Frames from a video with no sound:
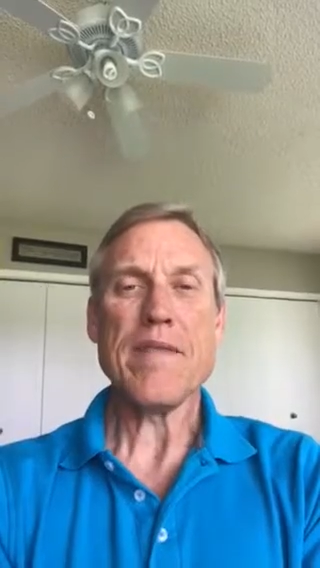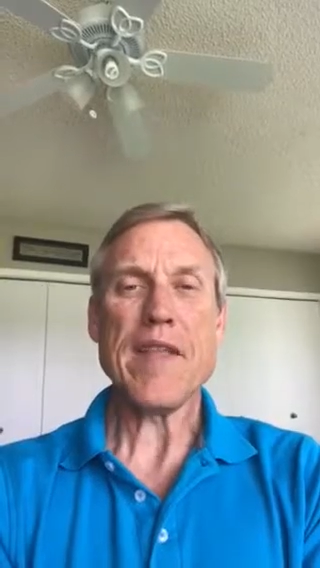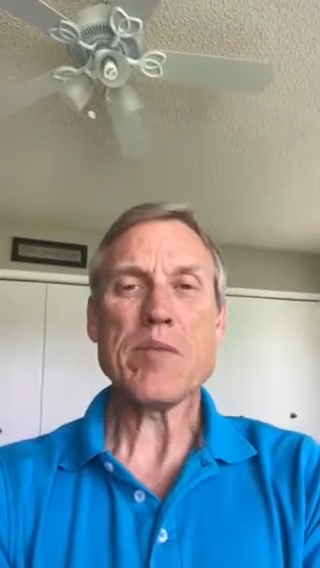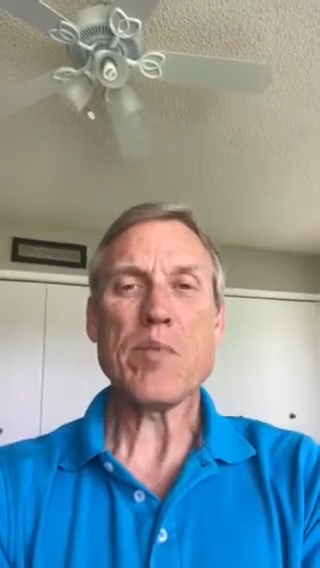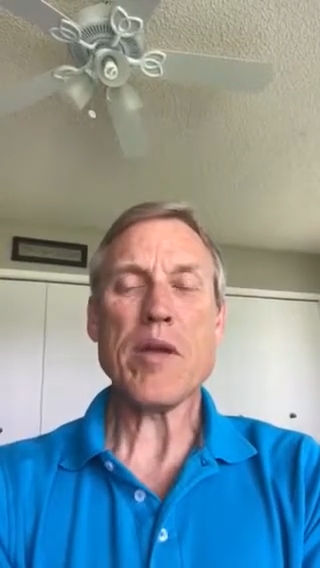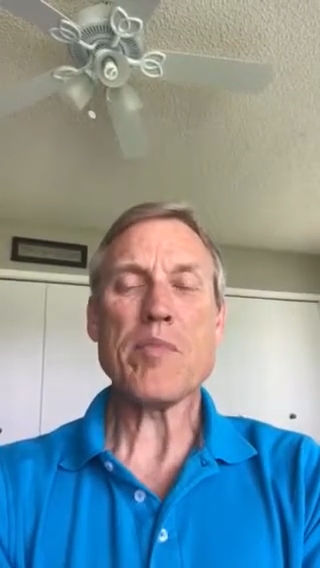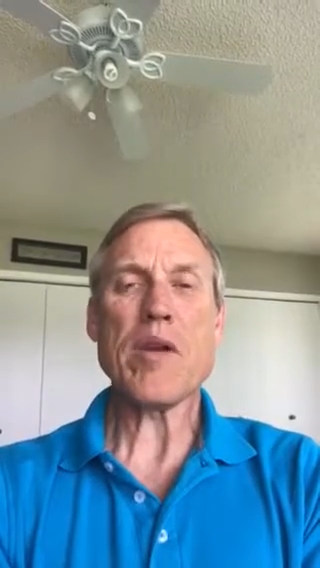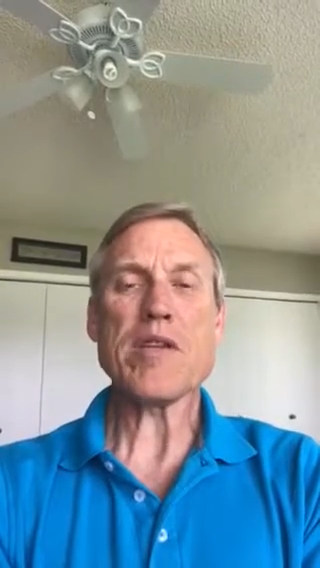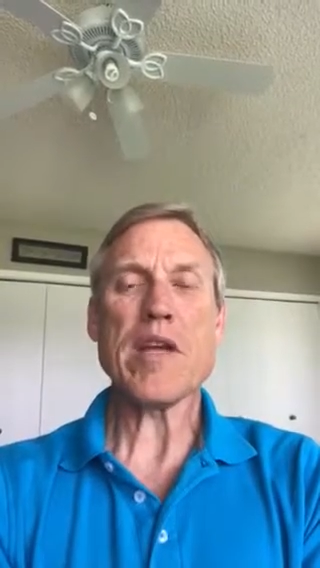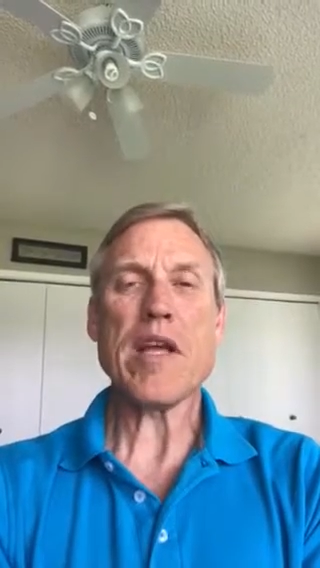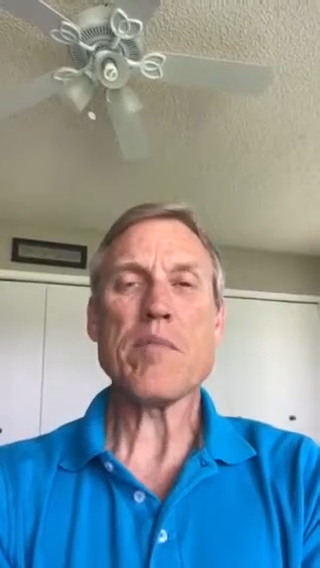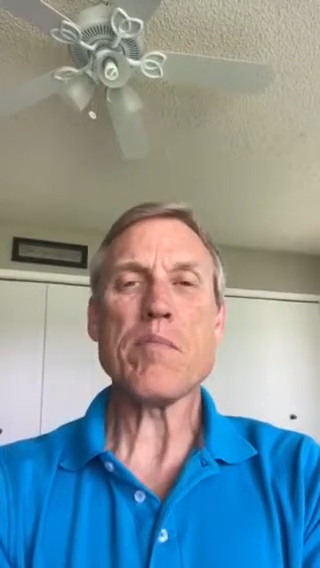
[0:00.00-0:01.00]
His blood
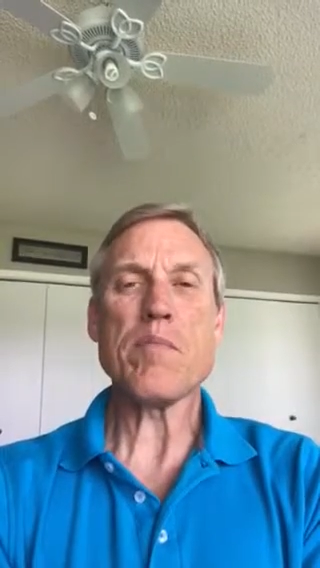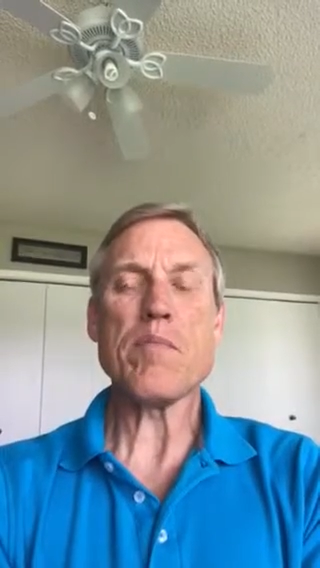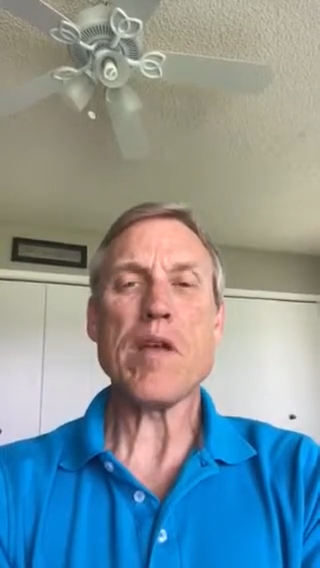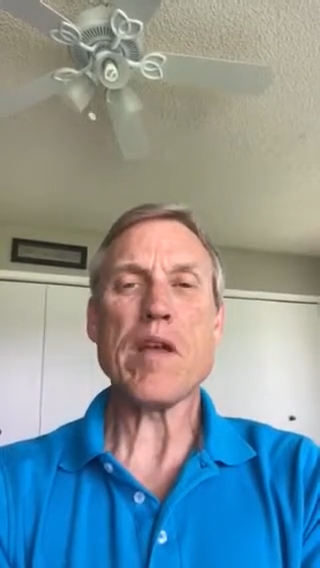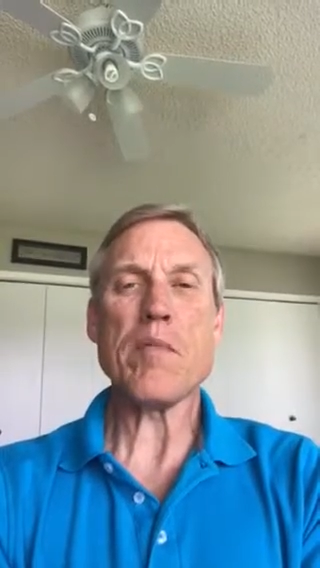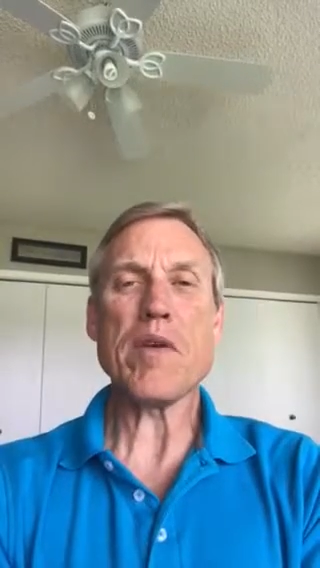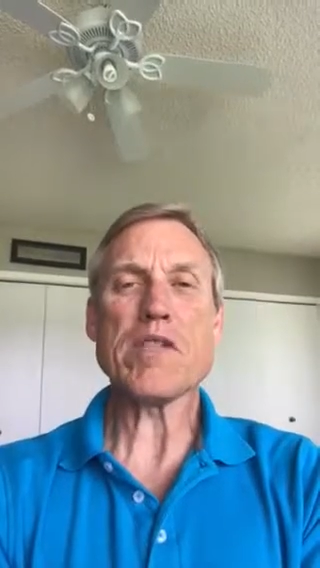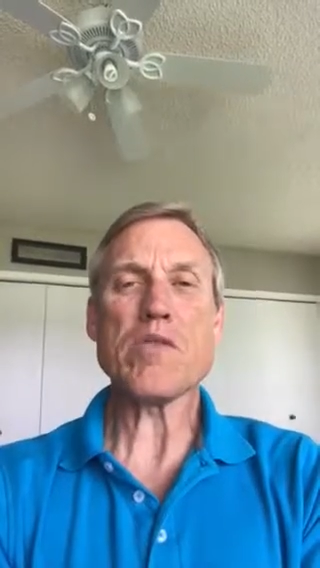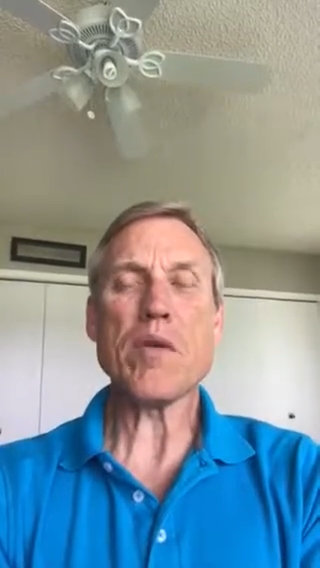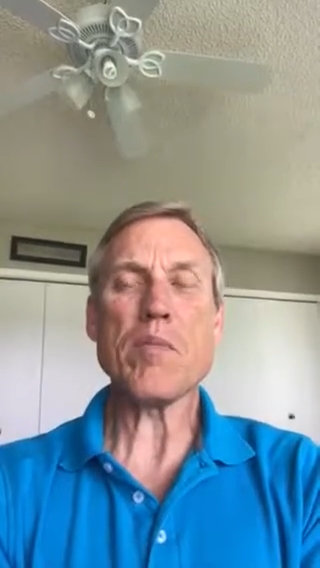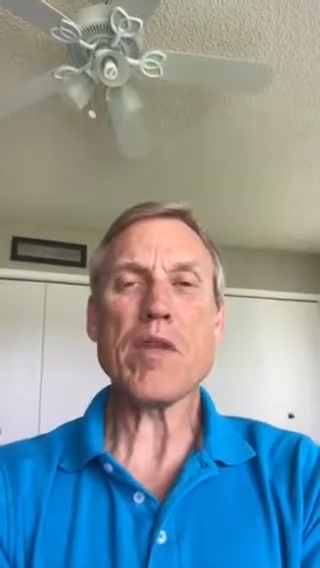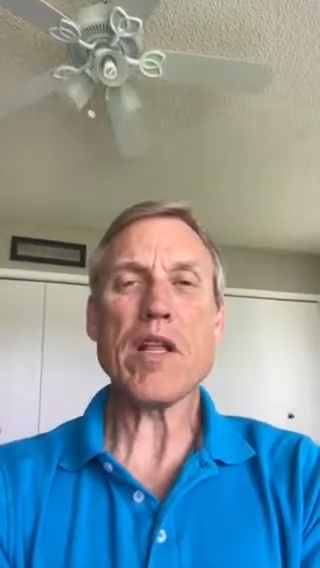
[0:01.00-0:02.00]
pressure had become
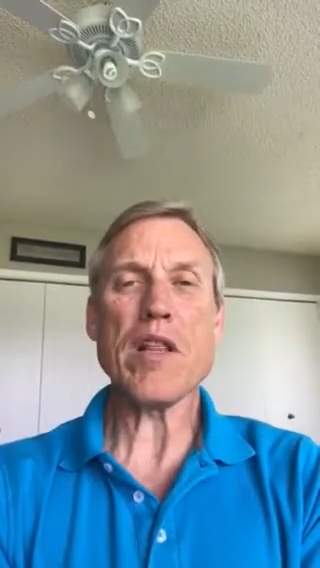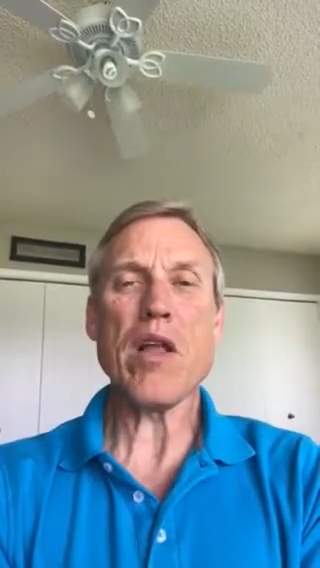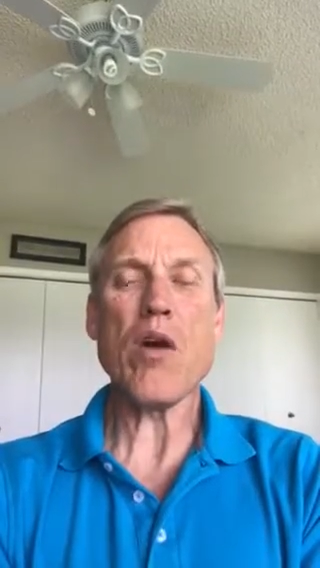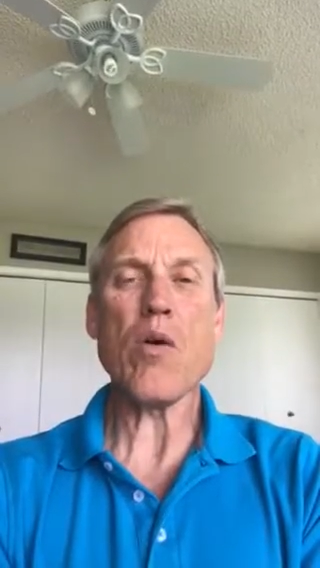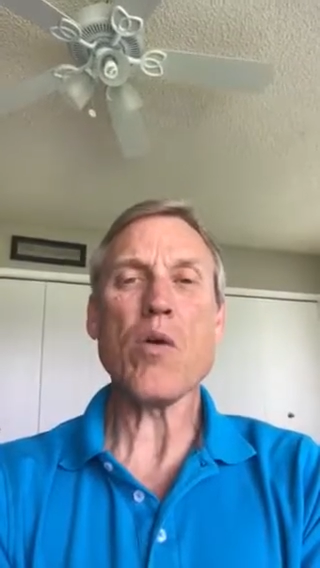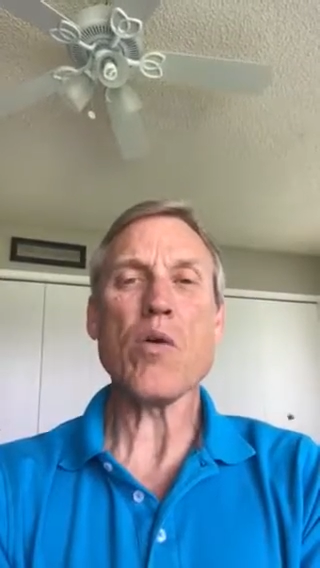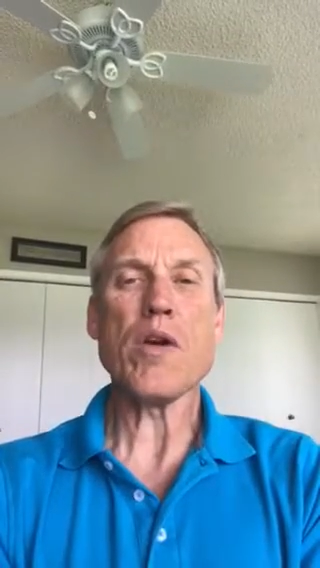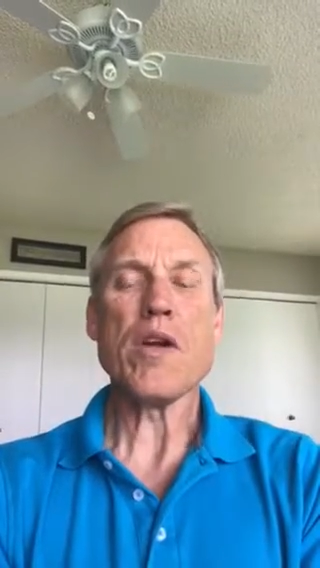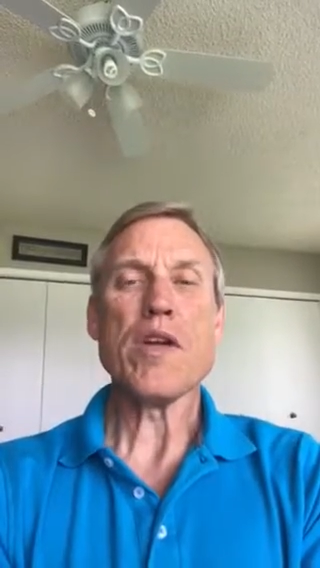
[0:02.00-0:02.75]
extremely low.